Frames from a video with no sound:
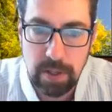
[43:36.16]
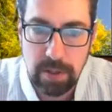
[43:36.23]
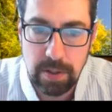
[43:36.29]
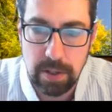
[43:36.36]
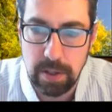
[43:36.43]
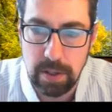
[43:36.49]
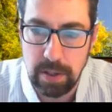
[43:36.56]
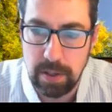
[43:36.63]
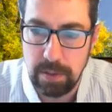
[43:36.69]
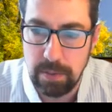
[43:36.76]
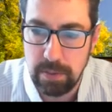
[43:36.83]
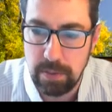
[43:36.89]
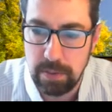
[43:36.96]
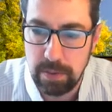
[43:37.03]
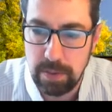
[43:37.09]

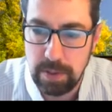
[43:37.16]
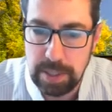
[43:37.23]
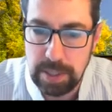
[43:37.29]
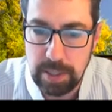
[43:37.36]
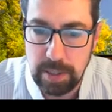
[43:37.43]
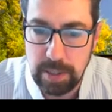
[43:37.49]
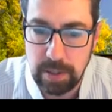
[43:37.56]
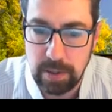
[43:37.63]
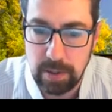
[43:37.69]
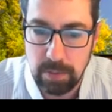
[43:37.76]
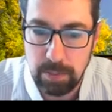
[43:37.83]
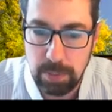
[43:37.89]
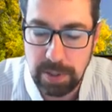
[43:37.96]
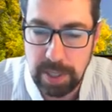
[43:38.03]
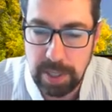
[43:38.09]
the
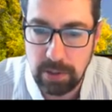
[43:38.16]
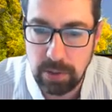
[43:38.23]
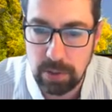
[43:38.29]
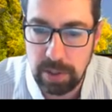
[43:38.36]
potential